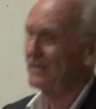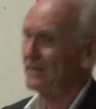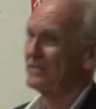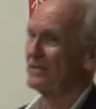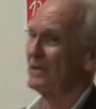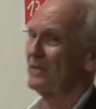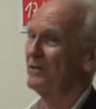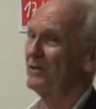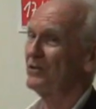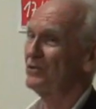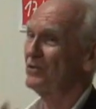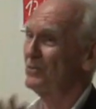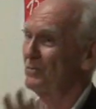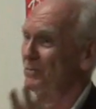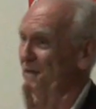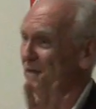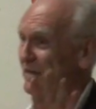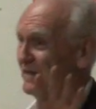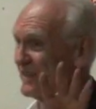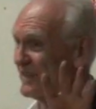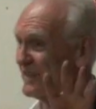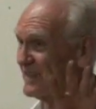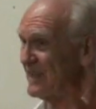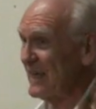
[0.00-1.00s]
So it should
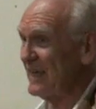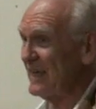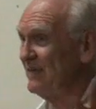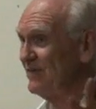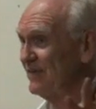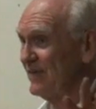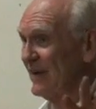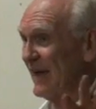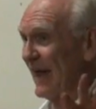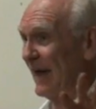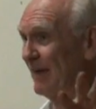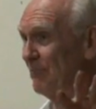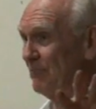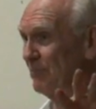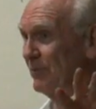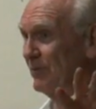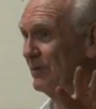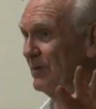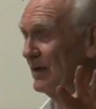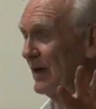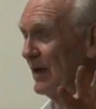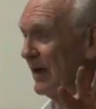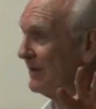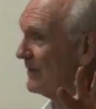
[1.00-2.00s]
be in the safe camp,
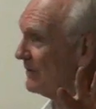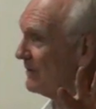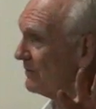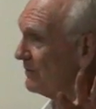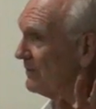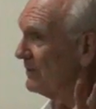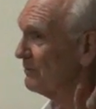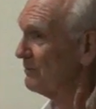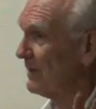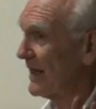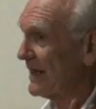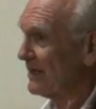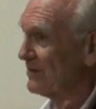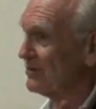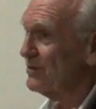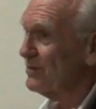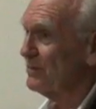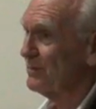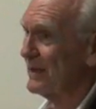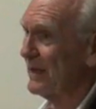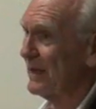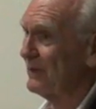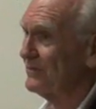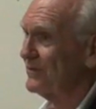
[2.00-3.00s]
and the bank
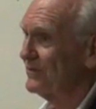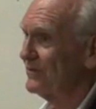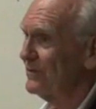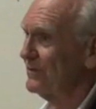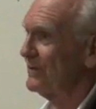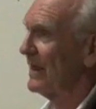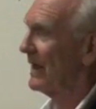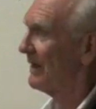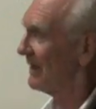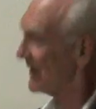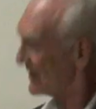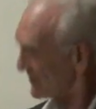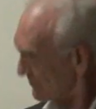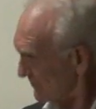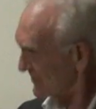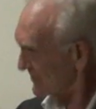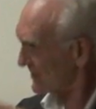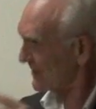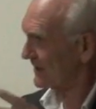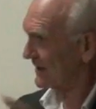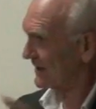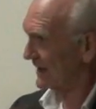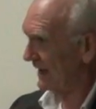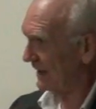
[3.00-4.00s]
should be able to do that. That's
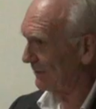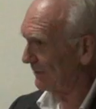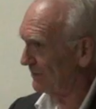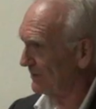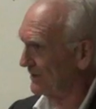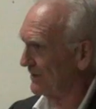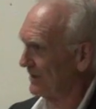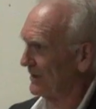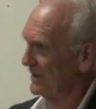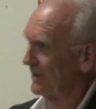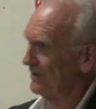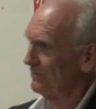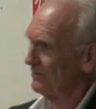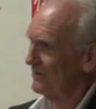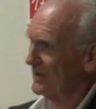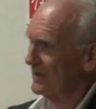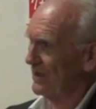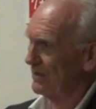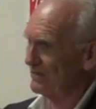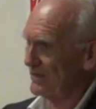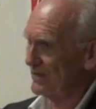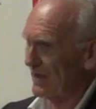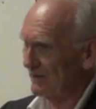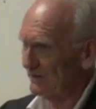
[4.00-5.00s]
what's going to happen if we
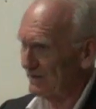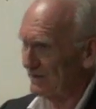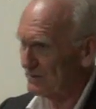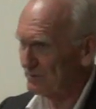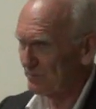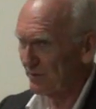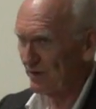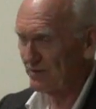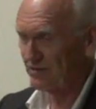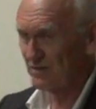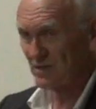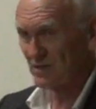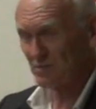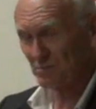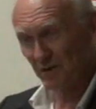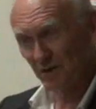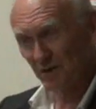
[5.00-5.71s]
go down this process,